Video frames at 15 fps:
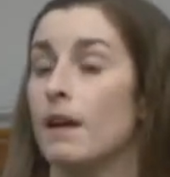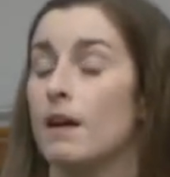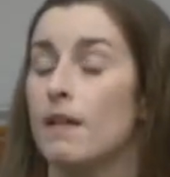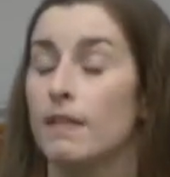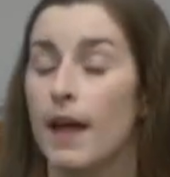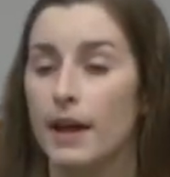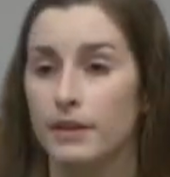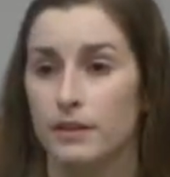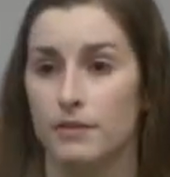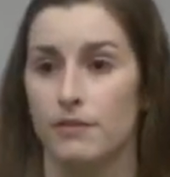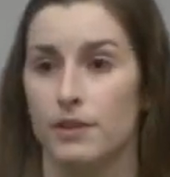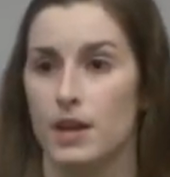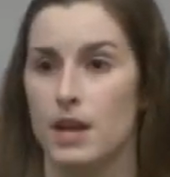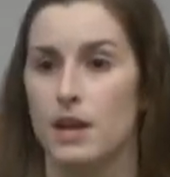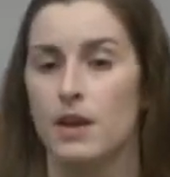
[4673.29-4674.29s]

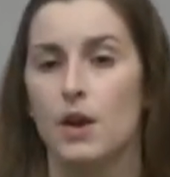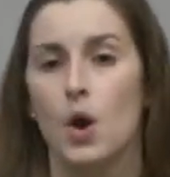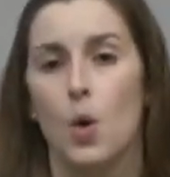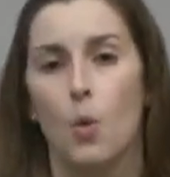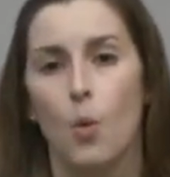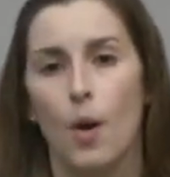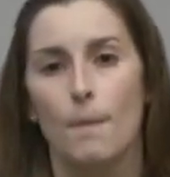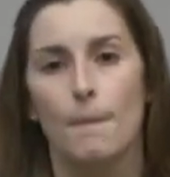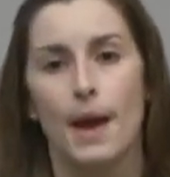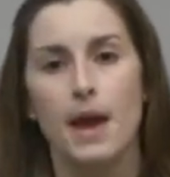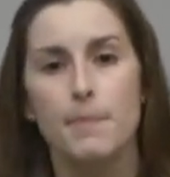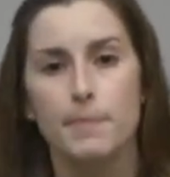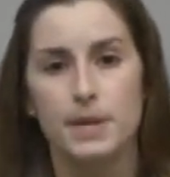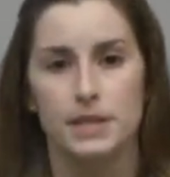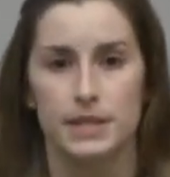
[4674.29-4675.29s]
collectively, what
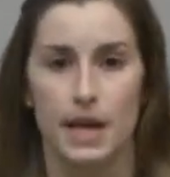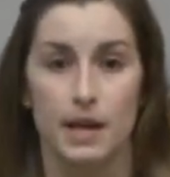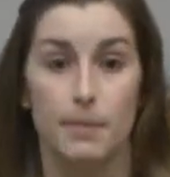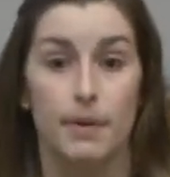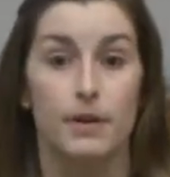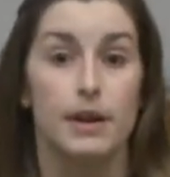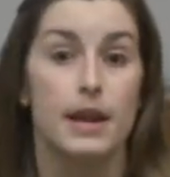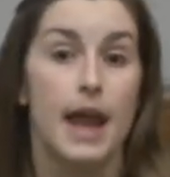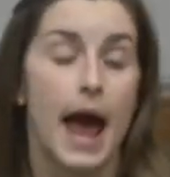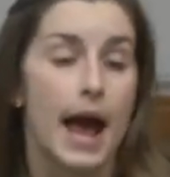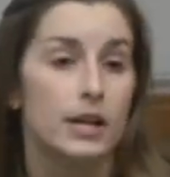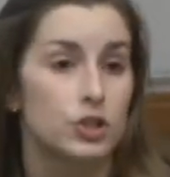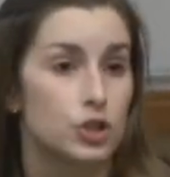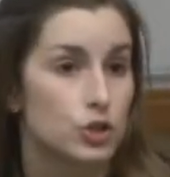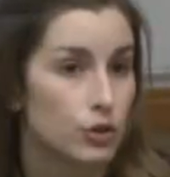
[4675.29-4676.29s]
might be said about a
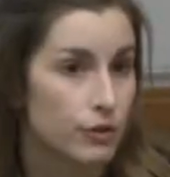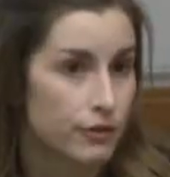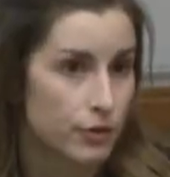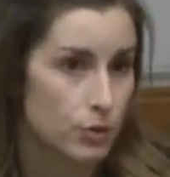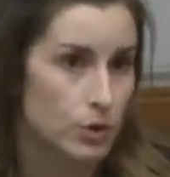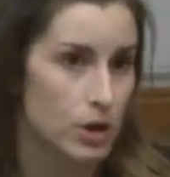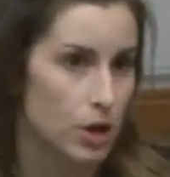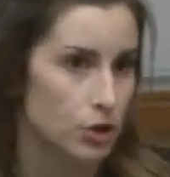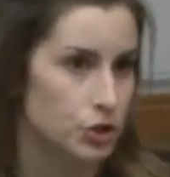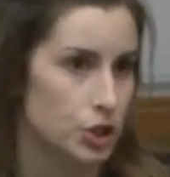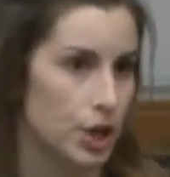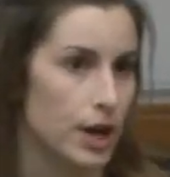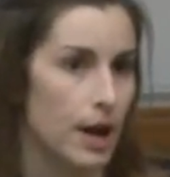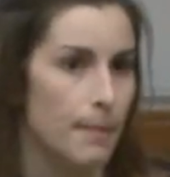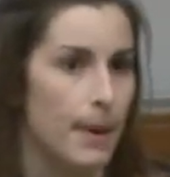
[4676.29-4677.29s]
national food
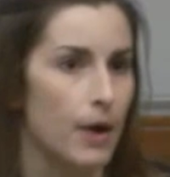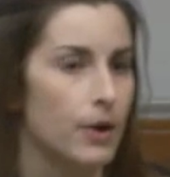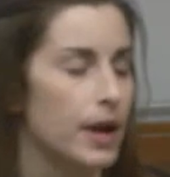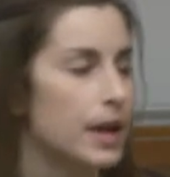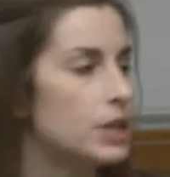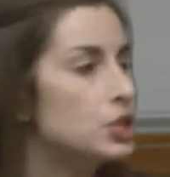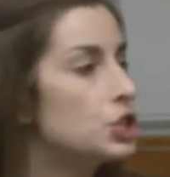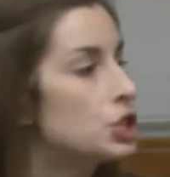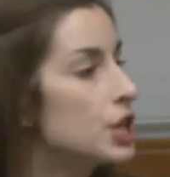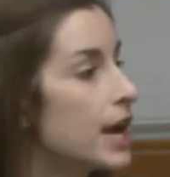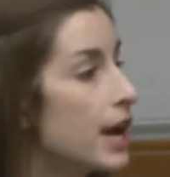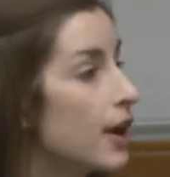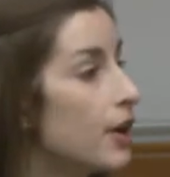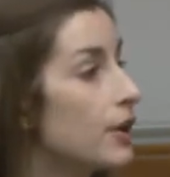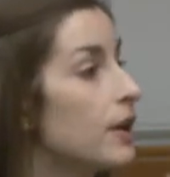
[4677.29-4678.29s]
culture, about a
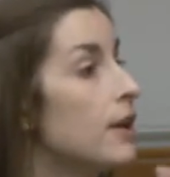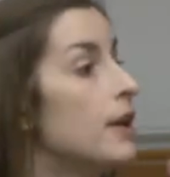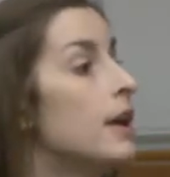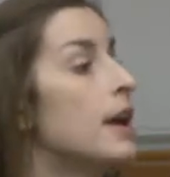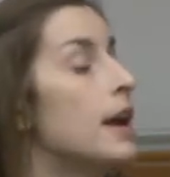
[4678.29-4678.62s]
shared